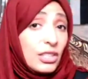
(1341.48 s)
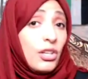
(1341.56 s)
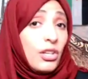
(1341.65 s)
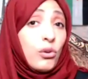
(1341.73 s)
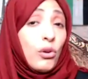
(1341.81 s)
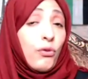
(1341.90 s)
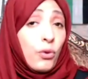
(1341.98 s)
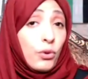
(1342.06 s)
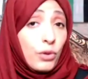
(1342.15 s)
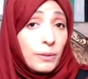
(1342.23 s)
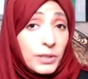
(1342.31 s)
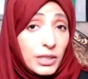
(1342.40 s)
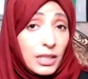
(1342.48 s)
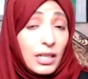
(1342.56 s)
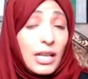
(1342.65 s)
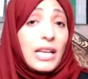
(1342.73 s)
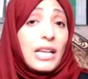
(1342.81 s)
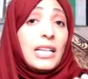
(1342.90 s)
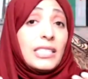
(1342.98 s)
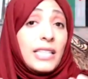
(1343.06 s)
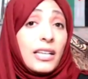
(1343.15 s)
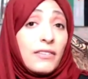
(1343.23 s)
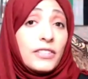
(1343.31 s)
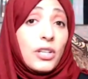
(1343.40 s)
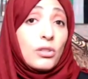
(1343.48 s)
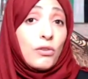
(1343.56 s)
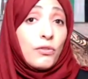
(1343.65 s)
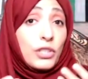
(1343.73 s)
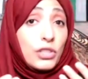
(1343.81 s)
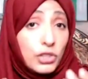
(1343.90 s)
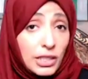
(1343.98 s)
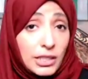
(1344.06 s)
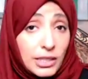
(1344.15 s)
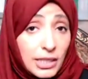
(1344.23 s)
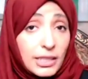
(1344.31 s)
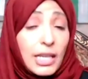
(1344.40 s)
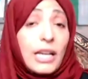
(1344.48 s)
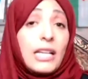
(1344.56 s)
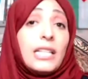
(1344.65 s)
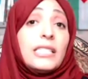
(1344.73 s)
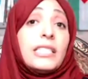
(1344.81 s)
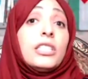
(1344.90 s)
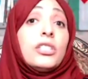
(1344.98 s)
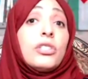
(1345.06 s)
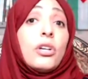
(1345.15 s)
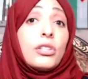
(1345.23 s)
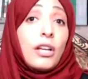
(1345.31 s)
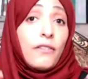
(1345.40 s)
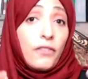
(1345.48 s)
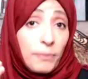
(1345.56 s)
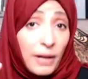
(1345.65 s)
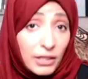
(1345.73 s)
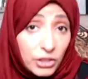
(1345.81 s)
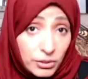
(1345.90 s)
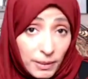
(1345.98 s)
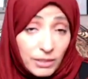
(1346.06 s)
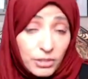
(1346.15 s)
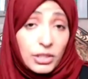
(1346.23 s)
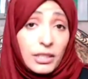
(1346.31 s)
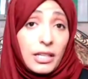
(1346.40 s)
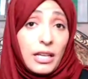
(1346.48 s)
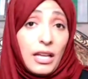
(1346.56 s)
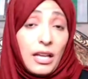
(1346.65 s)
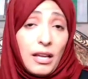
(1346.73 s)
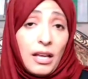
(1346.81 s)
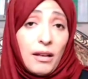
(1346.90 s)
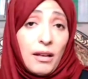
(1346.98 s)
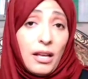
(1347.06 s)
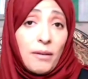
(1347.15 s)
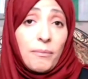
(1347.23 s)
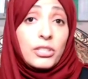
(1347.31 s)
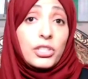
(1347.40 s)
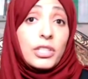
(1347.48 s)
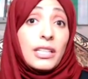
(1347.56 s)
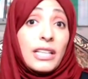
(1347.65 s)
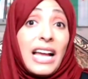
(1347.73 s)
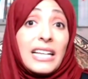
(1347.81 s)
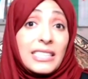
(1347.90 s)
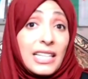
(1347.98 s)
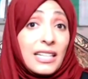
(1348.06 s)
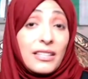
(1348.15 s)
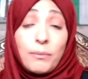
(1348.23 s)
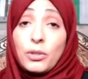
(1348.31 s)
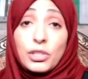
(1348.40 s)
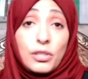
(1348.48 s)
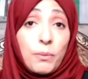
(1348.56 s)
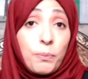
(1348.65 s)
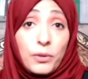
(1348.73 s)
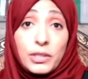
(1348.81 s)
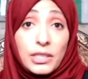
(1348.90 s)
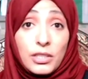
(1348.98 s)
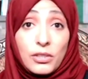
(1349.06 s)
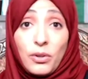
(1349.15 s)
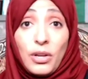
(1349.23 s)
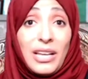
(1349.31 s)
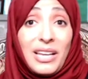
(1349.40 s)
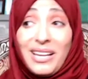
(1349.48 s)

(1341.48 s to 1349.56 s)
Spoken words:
result of corruption, is a result of injustice, is a result of marginalizing the most important, you know,